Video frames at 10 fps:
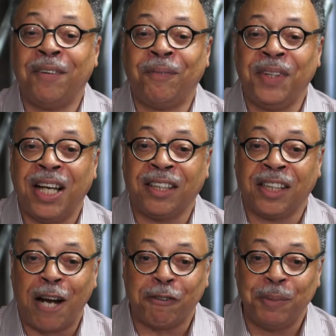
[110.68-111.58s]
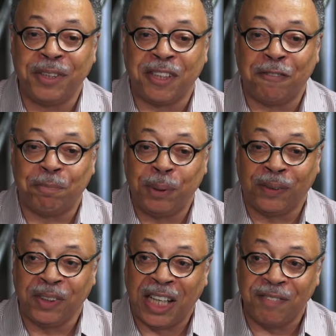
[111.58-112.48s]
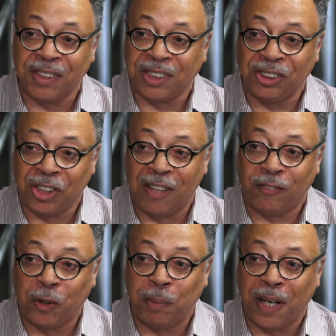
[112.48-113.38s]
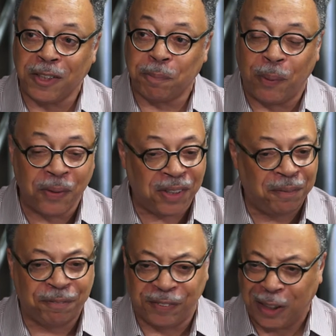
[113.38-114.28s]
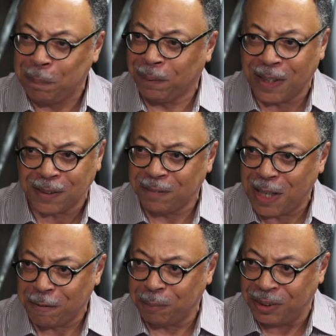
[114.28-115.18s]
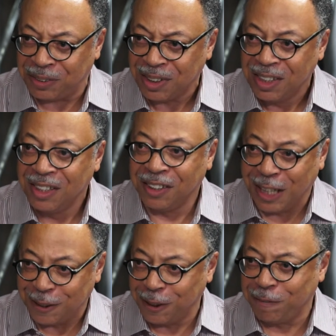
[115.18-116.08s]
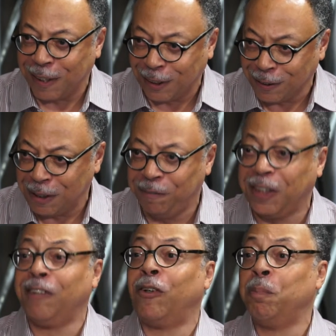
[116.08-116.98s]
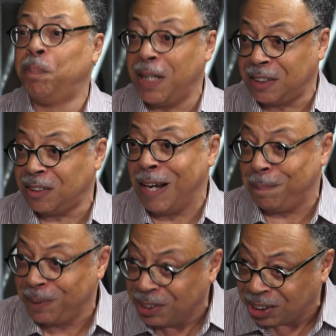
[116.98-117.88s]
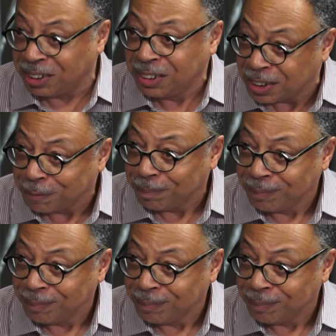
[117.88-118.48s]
We had the governments of Bill Davis and John Robarts, both of them very progressive governments, thanks to the fact they also had very robust oppositions.